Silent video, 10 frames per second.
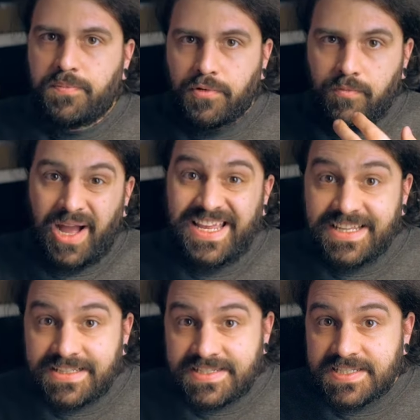
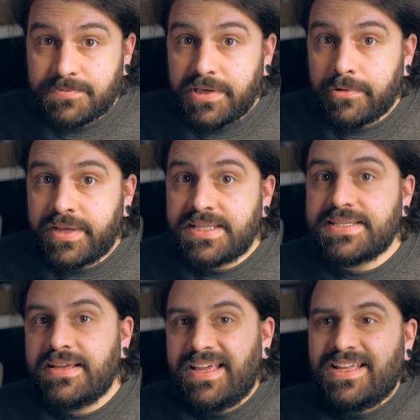providing this experience
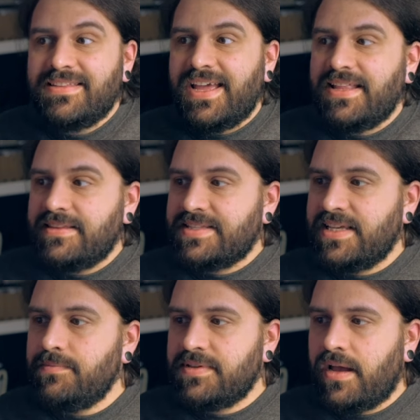and at the
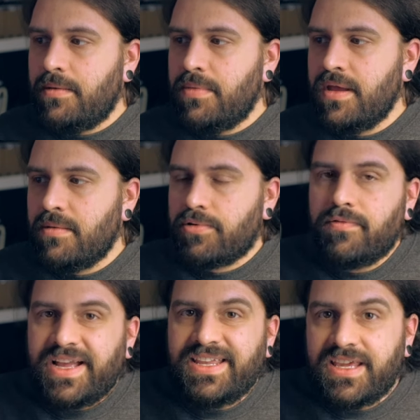same time
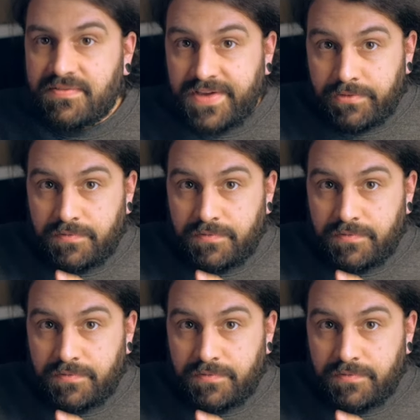providing a very